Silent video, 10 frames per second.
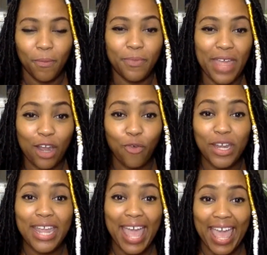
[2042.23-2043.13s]
they
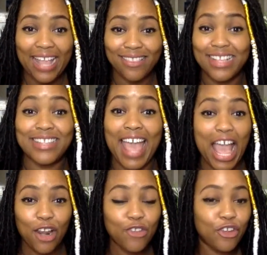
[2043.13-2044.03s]
create this
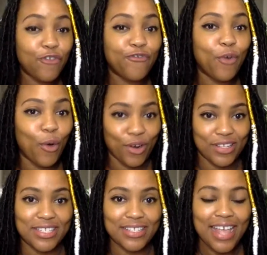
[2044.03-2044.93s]
energy force